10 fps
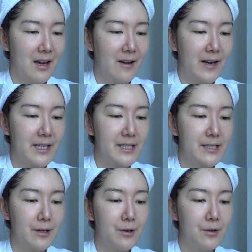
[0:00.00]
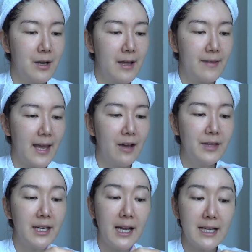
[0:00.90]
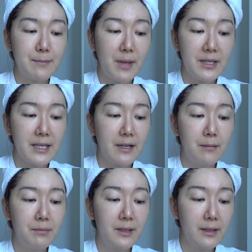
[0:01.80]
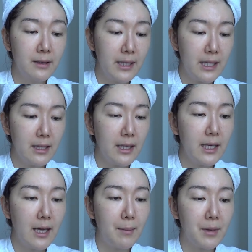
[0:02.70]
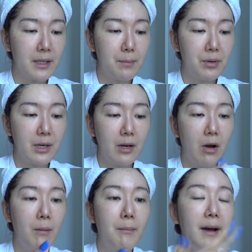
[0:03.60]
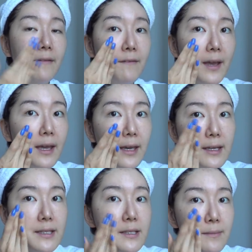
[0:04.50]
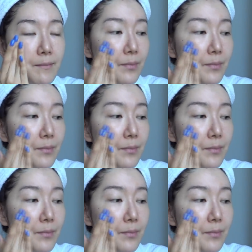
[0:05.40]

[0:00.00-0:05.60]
Alright, so now that it has melted completely, I'm gonna put it on my face.